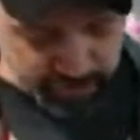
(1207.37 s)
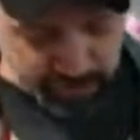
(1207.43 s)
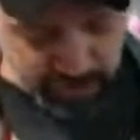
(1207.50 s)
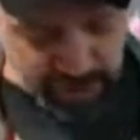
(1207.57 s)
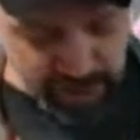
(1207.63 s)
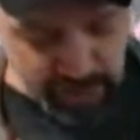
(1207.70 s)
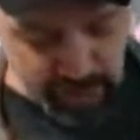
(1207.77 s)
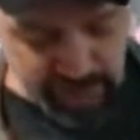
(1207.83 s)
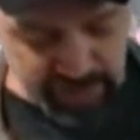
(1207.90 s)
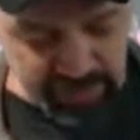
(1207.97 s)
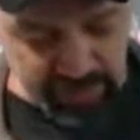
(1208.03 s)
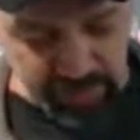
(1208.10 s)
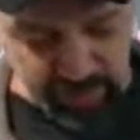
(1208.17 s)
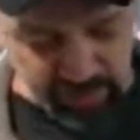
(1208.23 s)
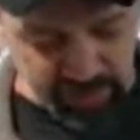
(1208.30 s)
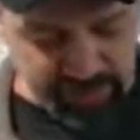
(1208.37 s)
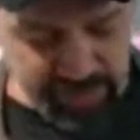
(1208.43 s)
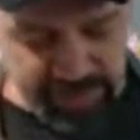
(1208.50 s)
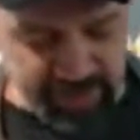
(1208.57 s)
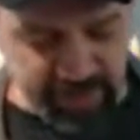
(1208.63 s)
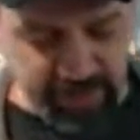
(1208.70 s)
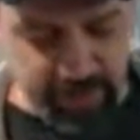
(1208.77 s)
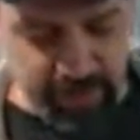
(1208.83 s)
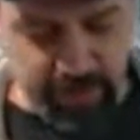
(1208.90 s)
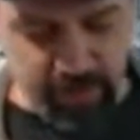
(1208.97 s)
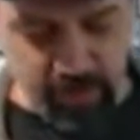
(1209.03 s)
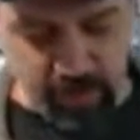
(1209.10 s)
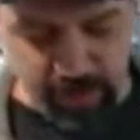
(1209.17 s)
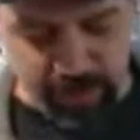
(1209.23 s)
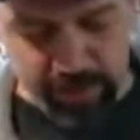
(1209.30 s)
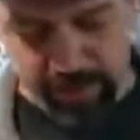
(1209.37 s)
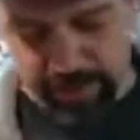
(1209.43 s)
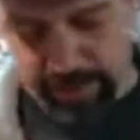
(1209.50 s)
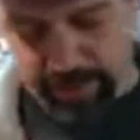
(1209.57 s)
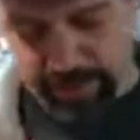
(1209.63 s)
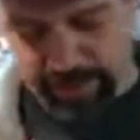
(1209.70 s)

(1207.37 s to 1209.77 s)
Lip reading: Anyways, so it takes a little bit of work, but